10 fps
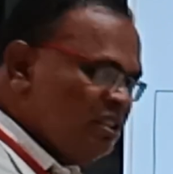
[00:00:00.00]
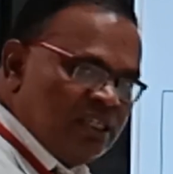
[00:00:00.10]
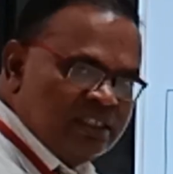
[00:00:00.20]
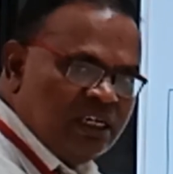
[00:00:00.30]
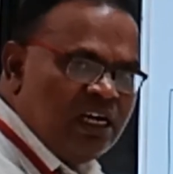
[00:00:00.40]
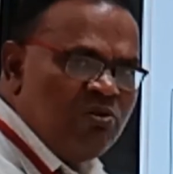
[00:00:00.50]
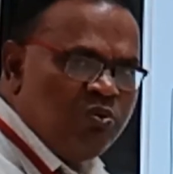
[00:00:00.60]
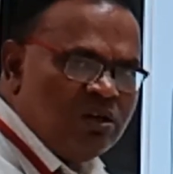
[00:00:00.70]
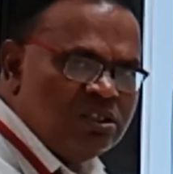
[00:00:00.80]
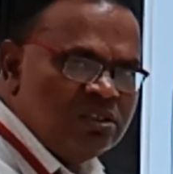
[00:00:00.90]
as a central
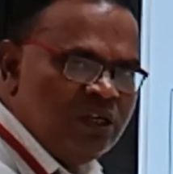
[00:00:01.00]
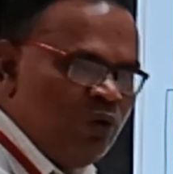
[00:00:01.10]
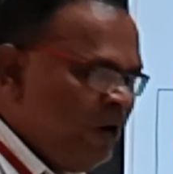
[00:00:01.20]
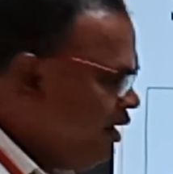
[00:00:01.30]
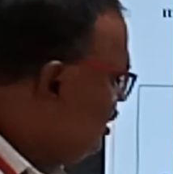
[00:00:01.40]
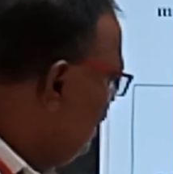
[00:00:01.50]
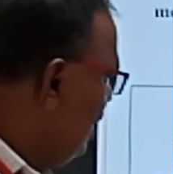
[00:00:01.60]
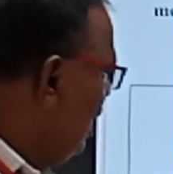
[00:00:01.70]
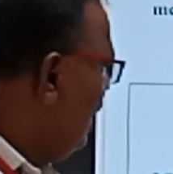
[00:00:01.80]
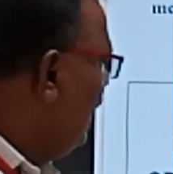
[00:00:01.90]
processing unit,
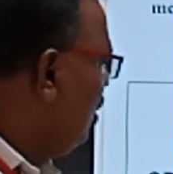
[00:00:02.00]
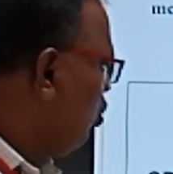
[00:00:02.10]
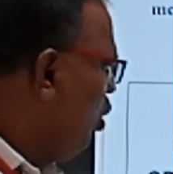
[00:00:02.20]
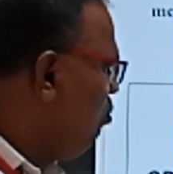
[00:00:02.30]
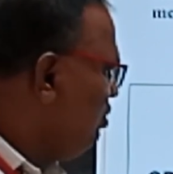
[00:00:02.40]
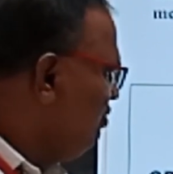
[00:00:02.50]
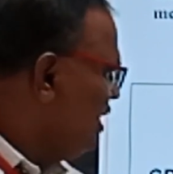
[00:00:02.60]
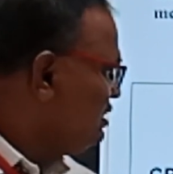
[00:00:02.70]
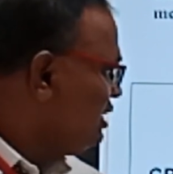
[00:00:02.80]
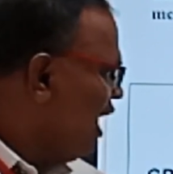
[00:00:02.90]
ROM
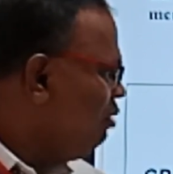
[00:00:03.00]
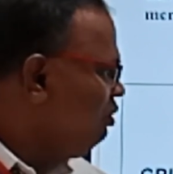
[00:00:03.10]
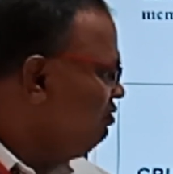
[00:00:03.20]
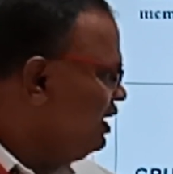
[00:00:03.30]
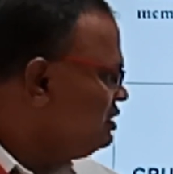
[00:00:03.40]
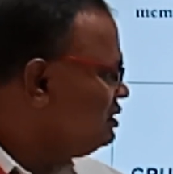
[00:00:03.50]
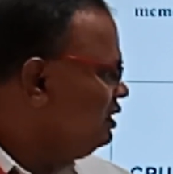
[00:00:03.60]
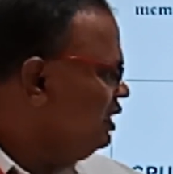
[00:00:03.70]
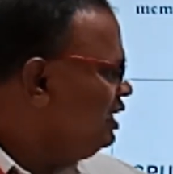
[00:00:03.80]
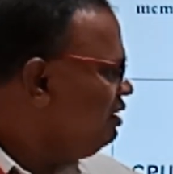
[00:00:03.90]
device, RAM device,
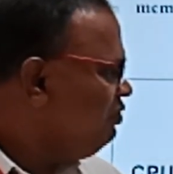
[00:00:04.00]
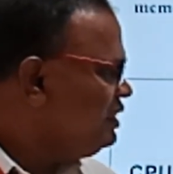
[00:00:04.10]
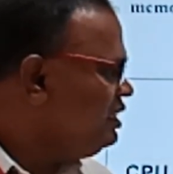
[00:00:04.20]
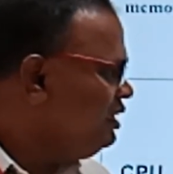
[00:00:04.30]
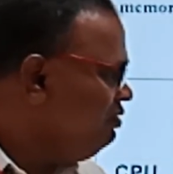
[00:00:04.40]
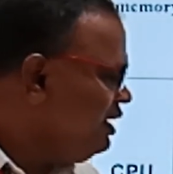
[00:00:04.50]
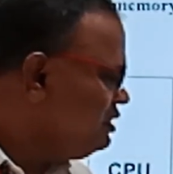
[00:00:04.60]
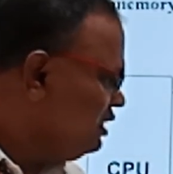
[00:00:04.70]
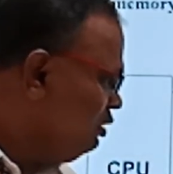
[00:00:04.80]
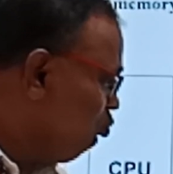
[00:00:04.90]
interfacing
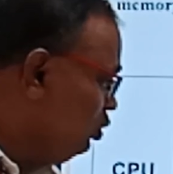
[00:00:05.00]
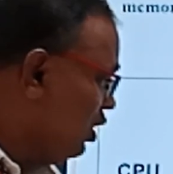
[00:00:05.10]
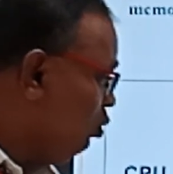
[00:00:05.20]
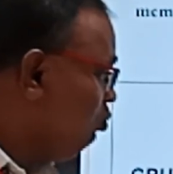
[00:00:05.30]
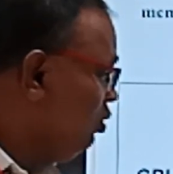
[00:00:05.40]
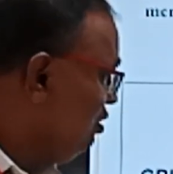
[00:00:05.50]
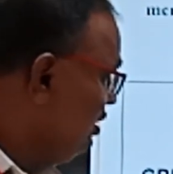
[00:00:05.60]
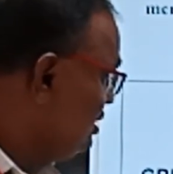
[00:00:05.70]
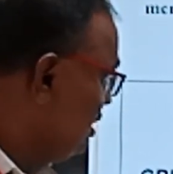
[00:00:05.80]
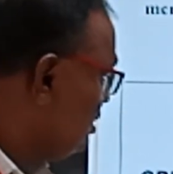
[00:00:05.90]
device, input output
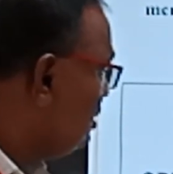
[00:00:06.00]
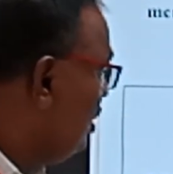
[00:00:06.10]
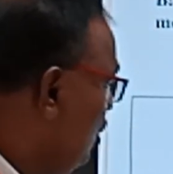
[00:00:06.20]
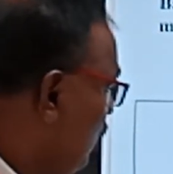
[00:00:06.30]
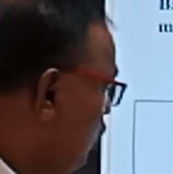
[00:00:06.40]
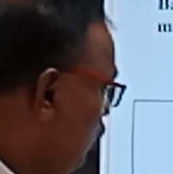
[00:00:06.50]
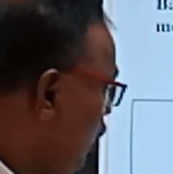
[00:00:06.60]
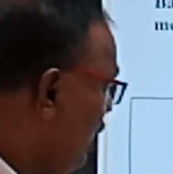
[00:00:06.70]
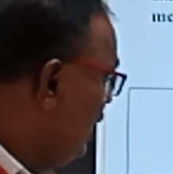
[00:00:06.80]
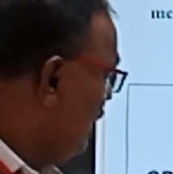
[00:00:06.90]
devices.
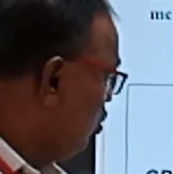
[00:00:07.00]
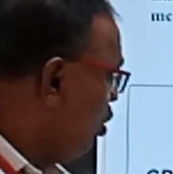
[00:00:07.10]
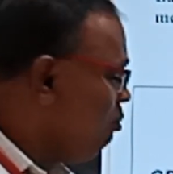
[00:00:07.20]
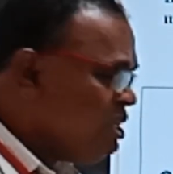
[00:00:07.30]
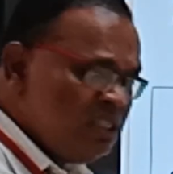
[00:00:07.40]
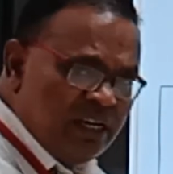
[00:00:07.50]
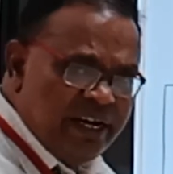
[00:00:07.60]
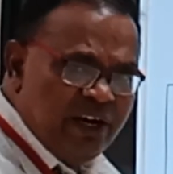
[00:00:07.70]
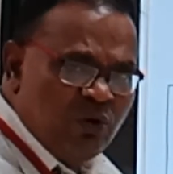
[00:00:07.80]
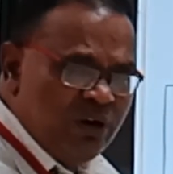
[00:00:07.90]
ROM is the
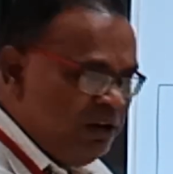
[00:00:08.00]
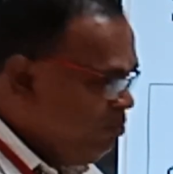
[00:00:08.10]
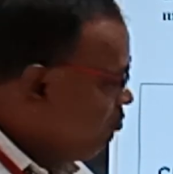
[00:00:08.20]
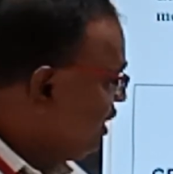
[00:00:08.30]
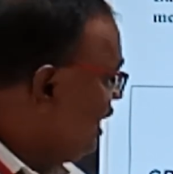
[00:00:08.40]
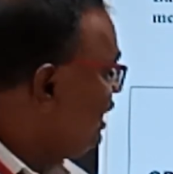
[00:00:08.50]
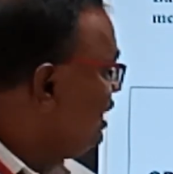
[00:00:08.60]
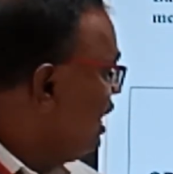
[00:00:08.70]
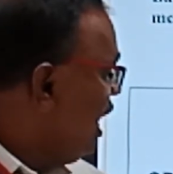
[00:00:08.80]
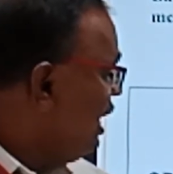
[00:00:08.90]
read-only memory
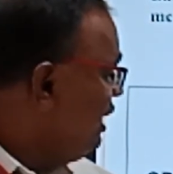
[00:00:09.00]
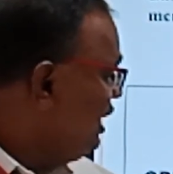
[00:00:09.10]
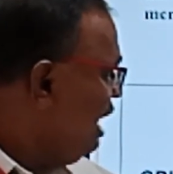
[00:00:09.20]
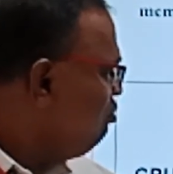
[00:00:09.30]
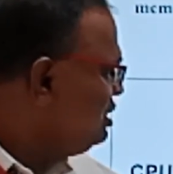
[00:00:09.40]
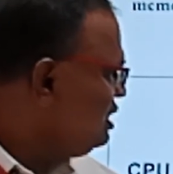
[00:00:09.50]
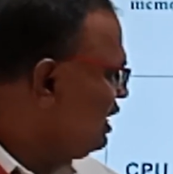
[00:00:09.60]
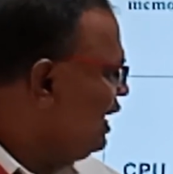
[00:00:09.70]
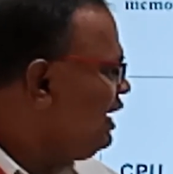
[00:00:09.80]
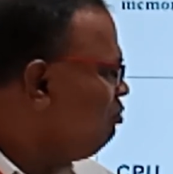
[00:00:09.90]
and RAM is
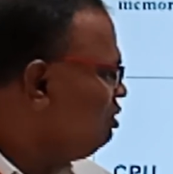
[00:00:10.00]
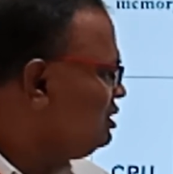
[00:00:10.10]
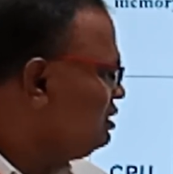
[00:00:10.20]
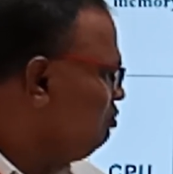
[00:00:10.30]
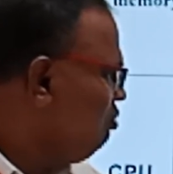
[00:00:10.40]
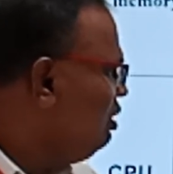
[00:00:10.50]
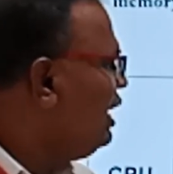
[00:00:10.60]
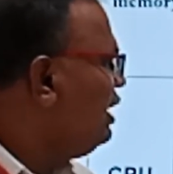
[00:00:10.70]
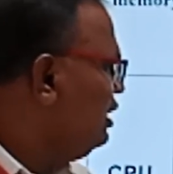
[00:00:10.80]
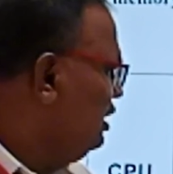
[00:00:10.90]
the random access
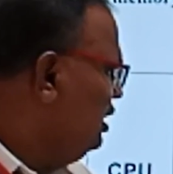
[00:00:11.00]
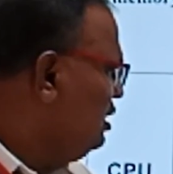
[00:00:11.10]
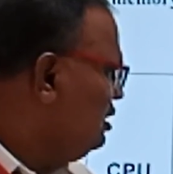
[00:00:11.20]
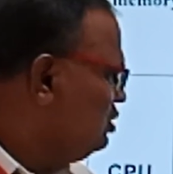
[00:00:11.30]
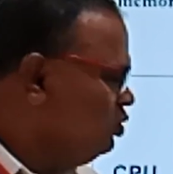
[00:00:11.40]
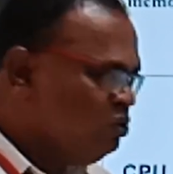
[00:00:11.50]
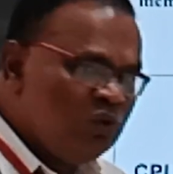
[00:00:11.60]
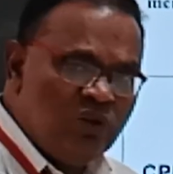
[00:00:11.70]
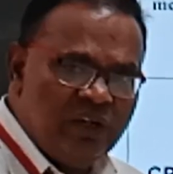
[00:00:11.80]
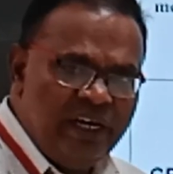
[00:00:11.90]
memory. It is
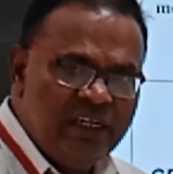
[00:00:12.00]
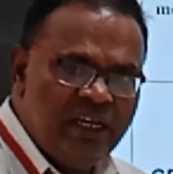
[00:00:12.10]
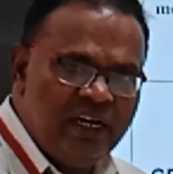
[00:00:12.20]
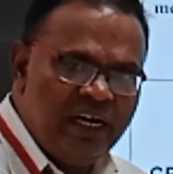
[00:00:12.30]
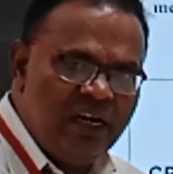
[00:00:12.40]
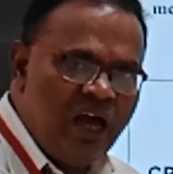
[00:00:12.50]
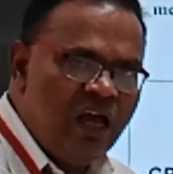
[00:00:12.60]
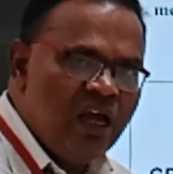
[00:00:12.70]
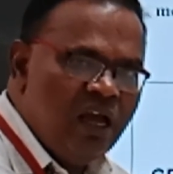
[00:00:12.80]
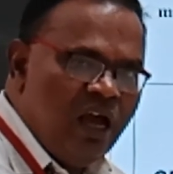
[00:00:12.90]
used to read the data,